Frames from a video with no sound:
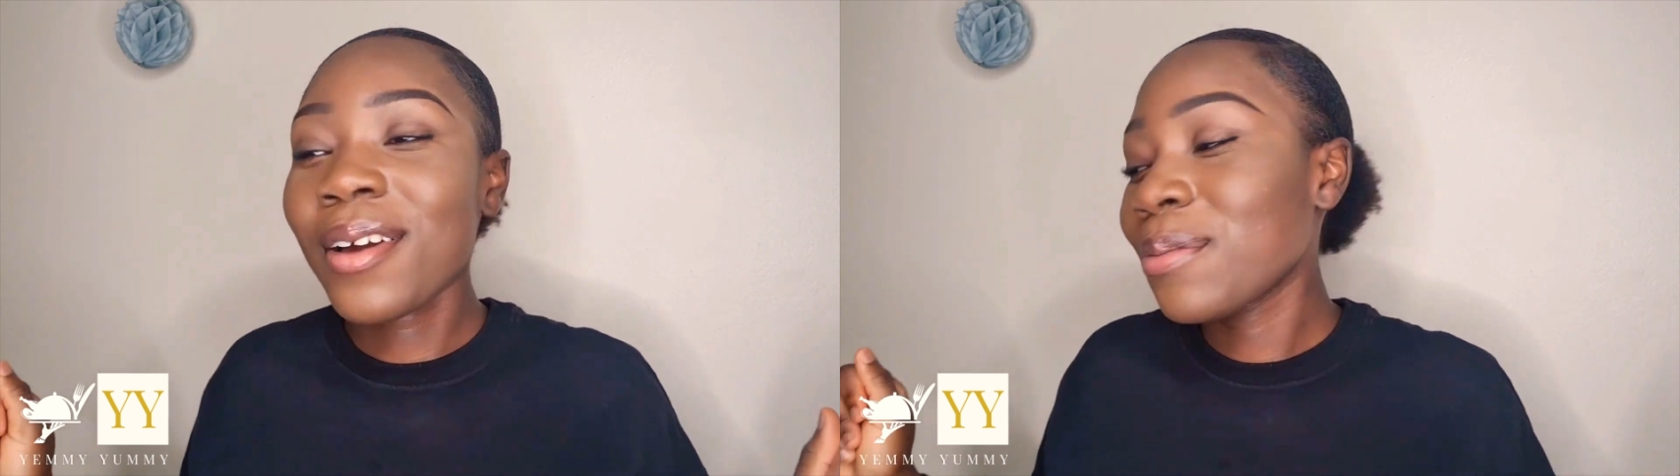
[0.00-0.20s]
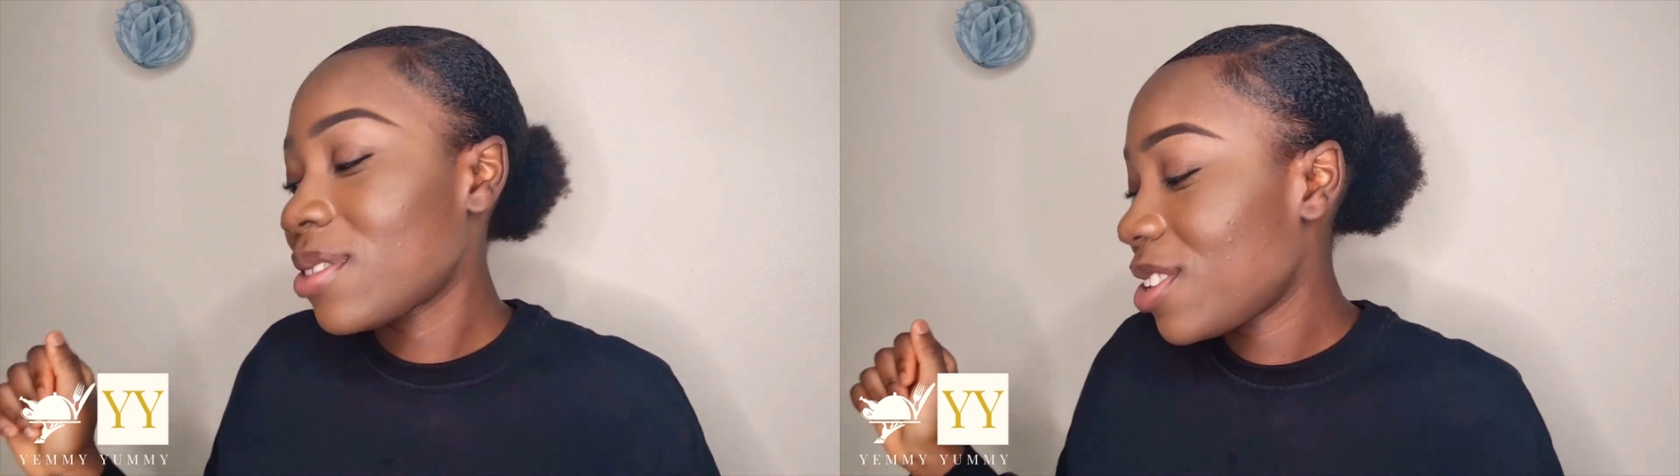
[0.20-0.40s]

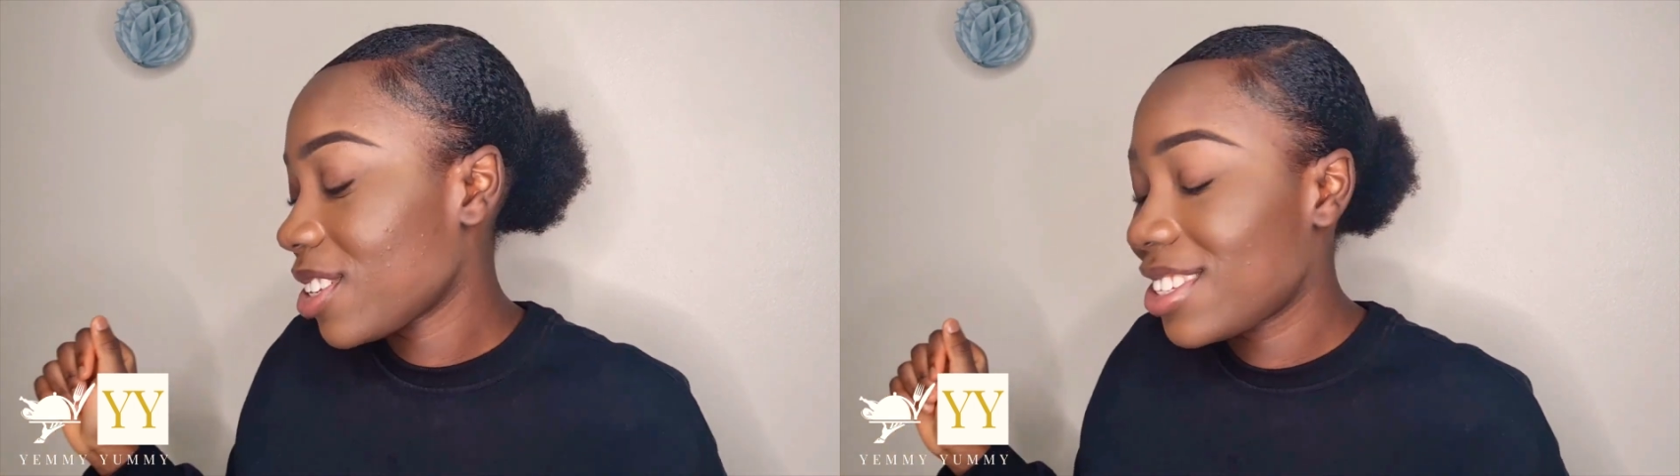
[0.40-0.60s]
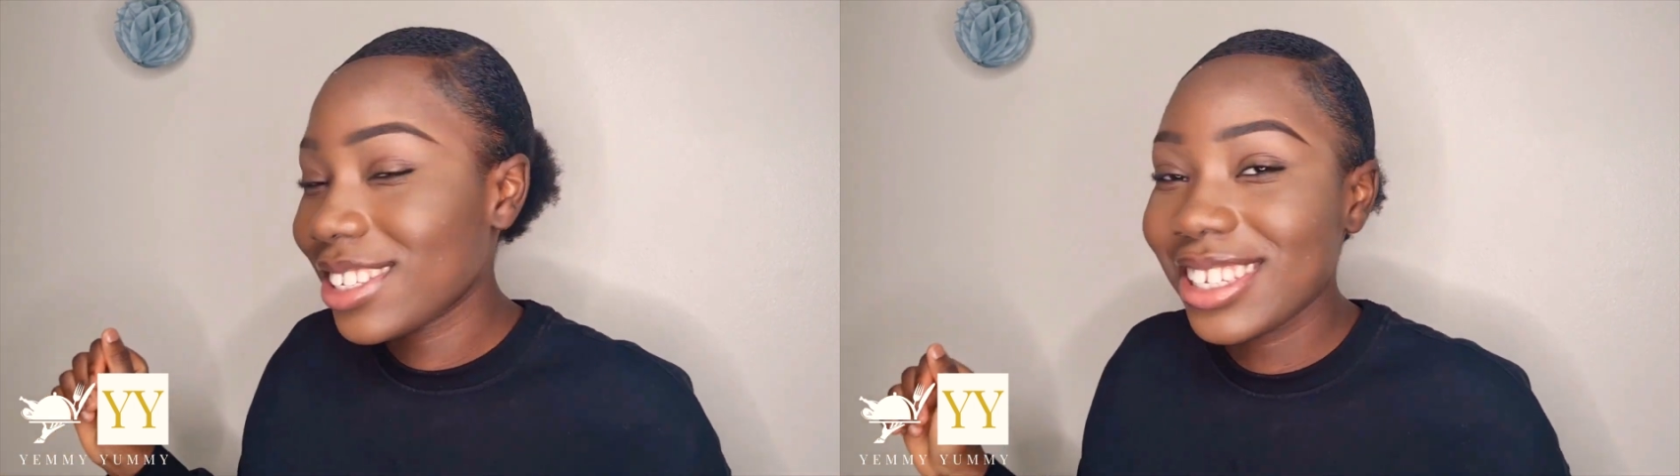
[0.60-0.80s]
So
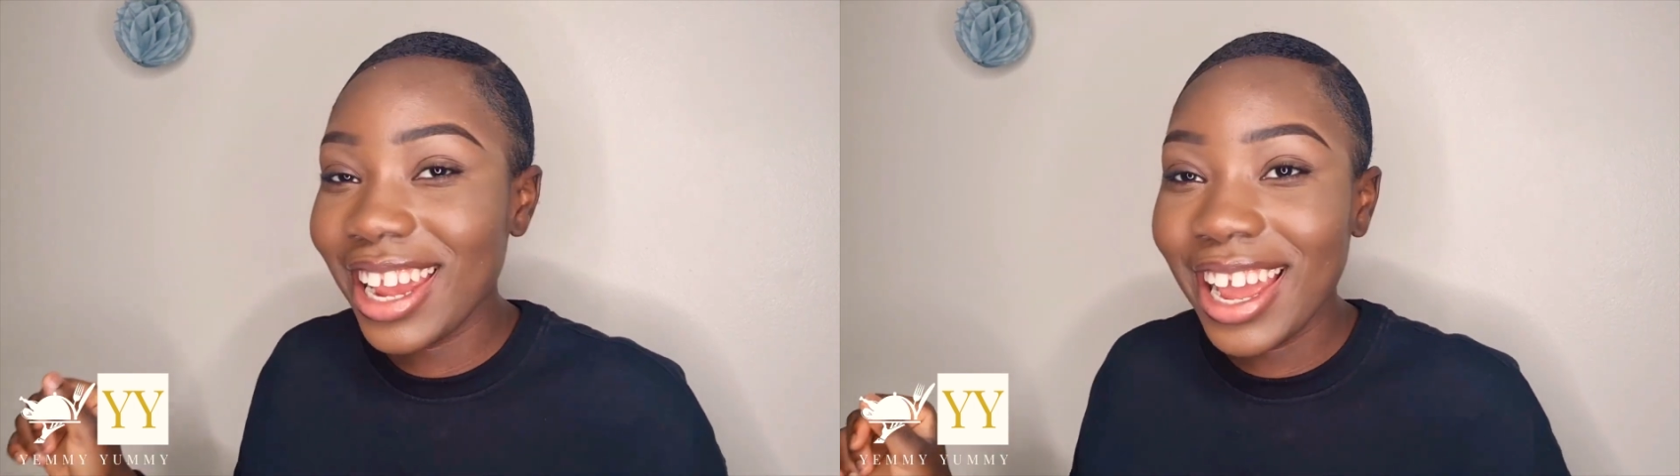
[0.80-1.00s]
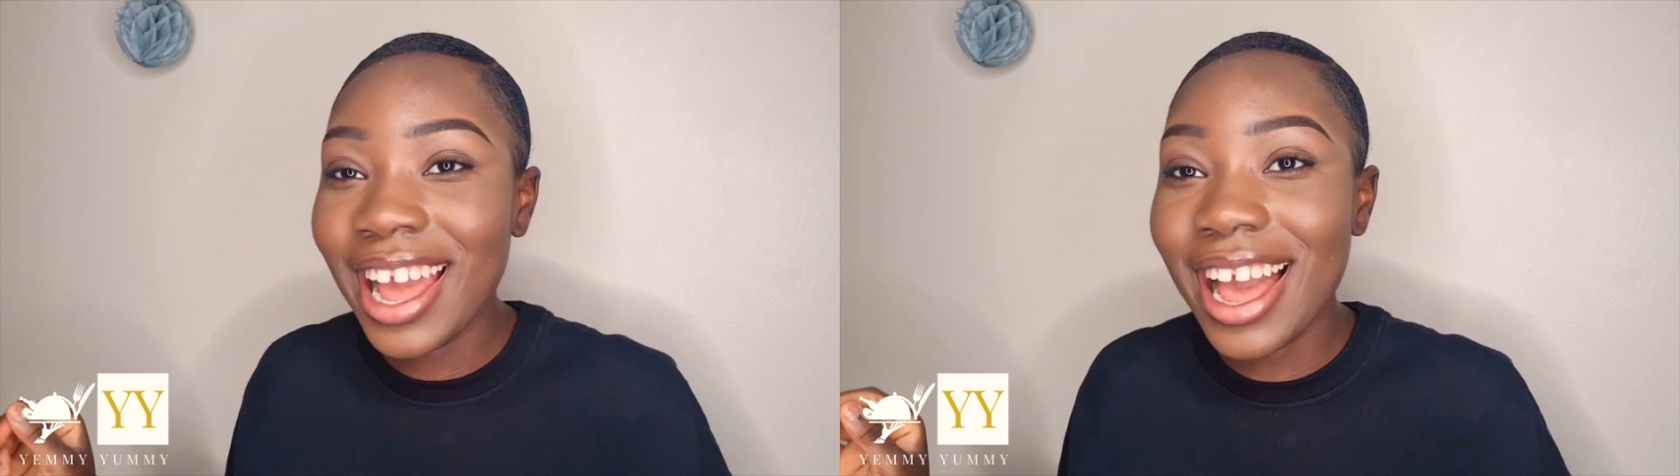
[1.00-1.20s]

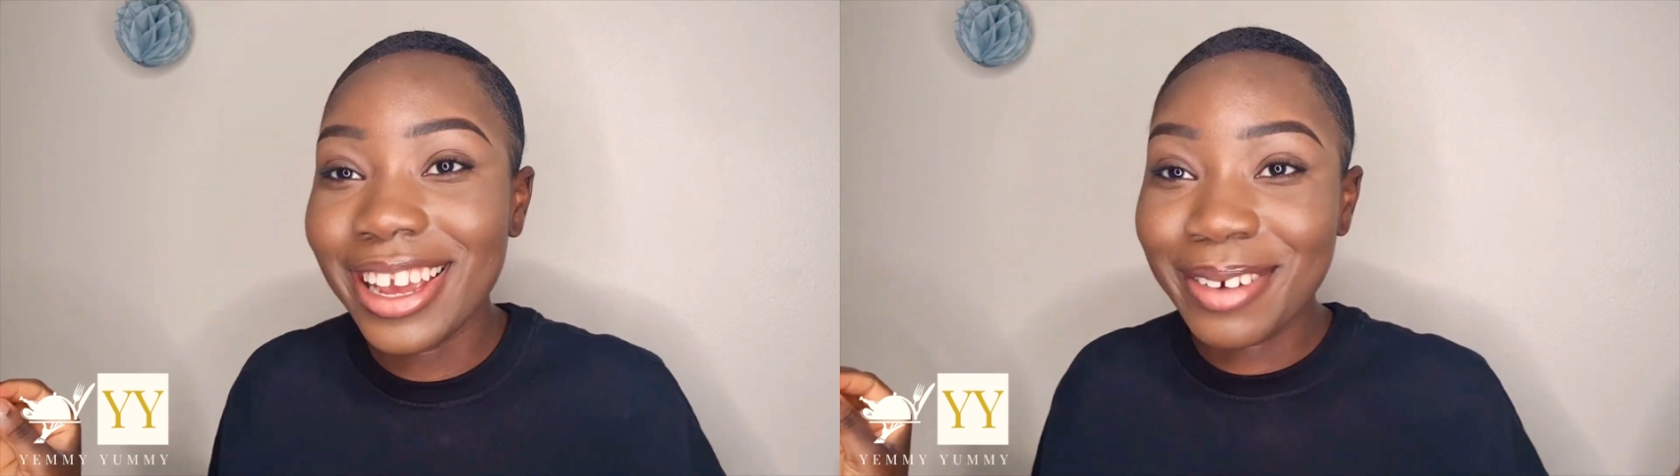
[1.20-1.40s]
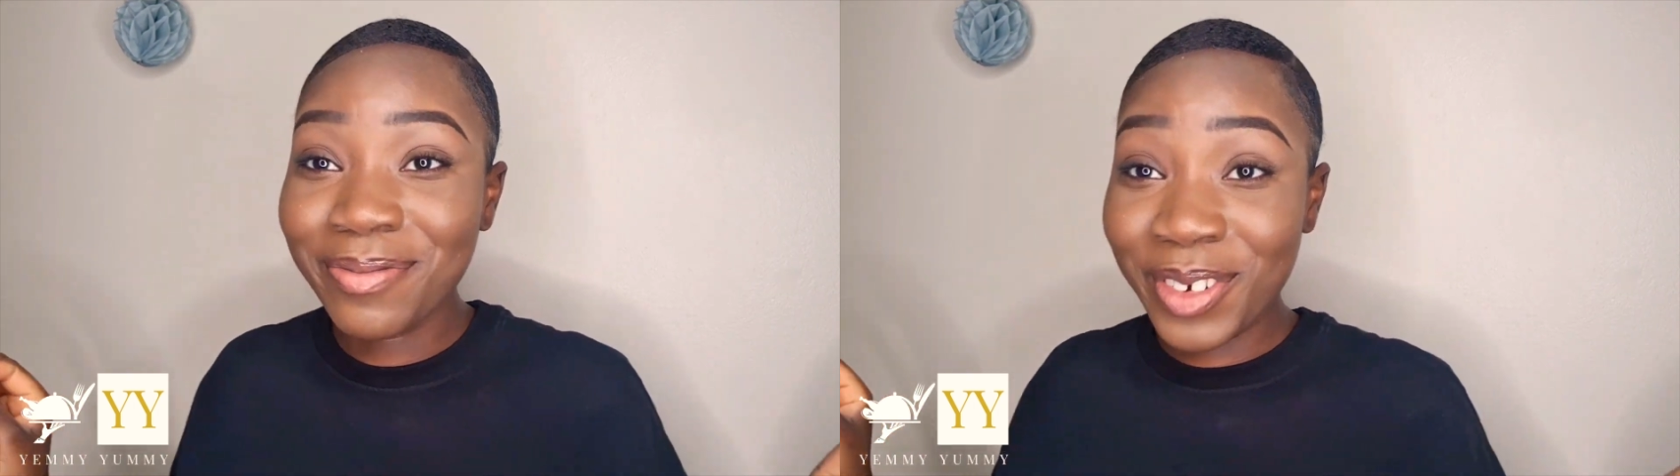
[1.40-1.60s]
today I
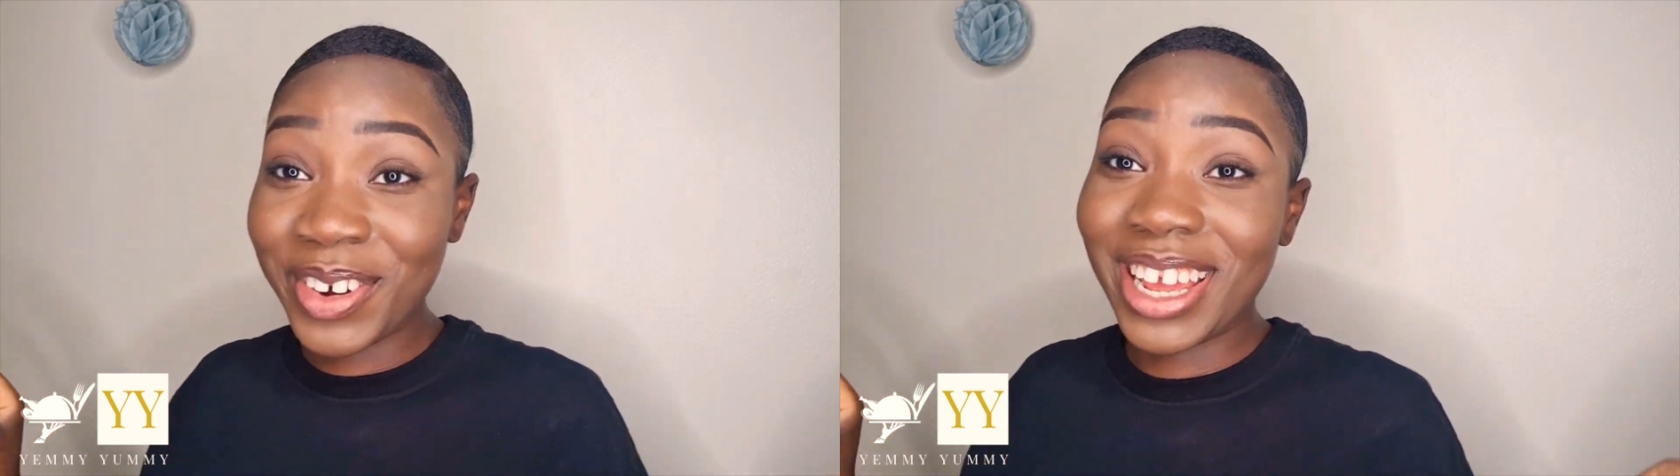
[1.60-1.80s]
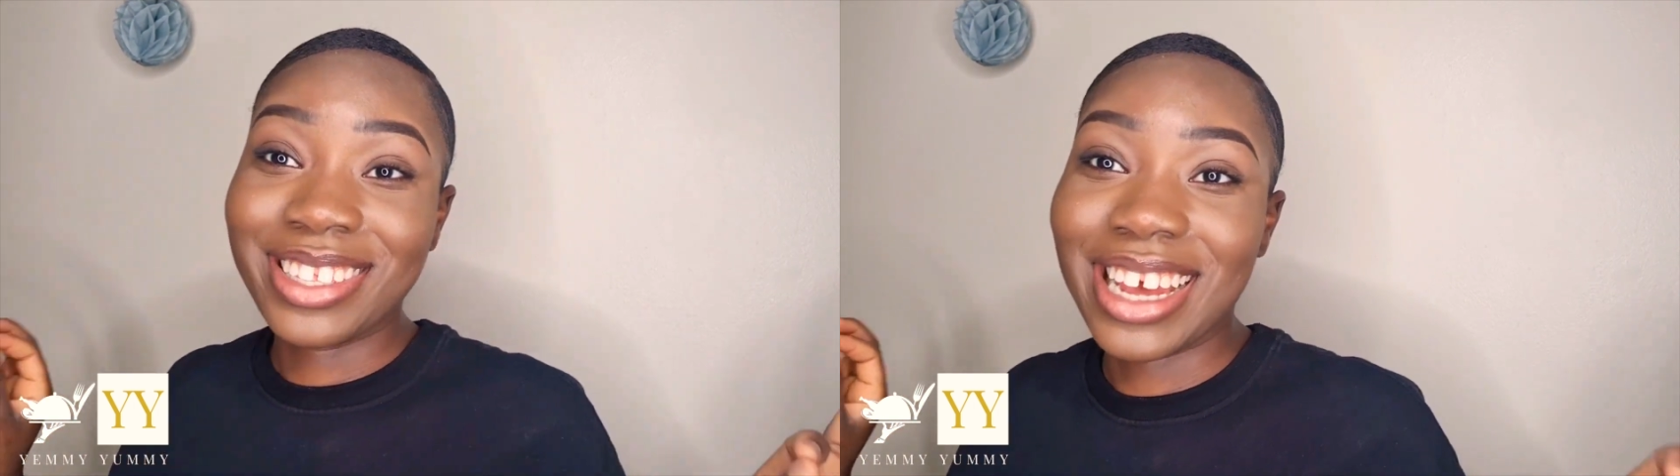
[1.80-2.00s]
am very
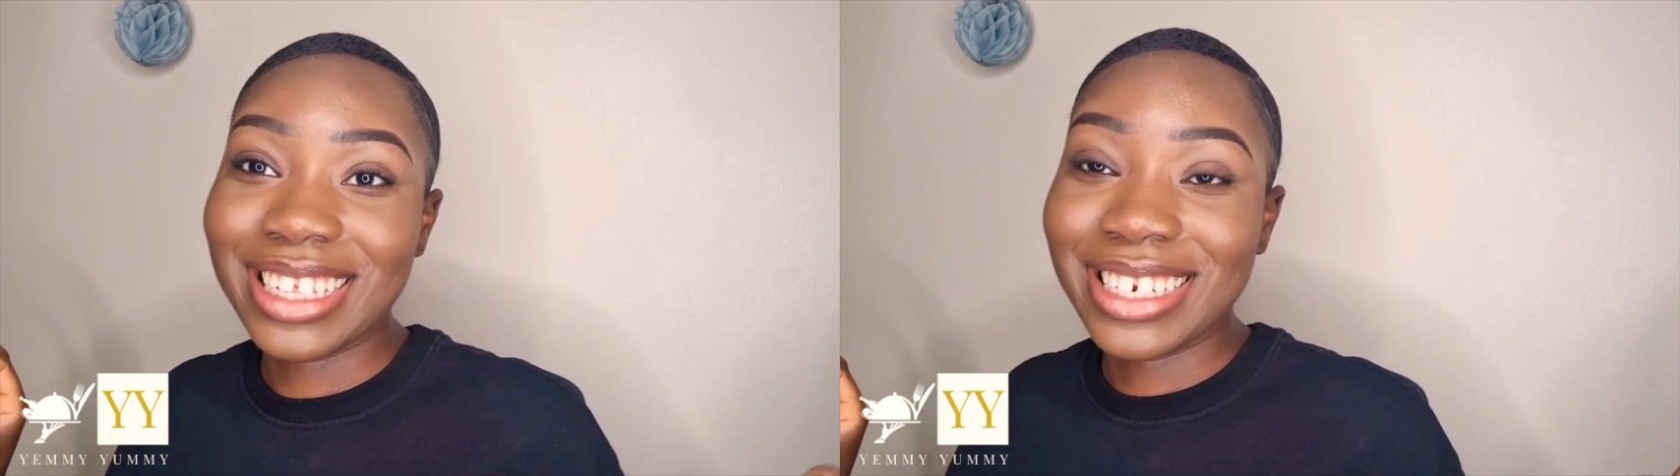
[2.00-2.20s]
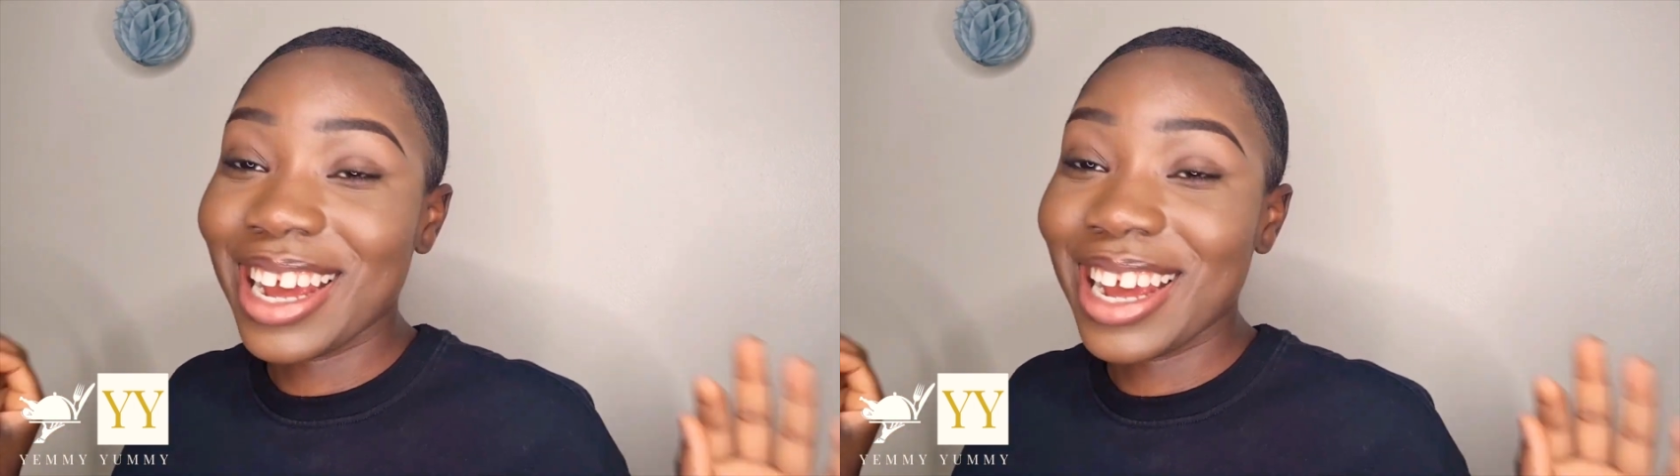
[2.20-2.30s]
excited,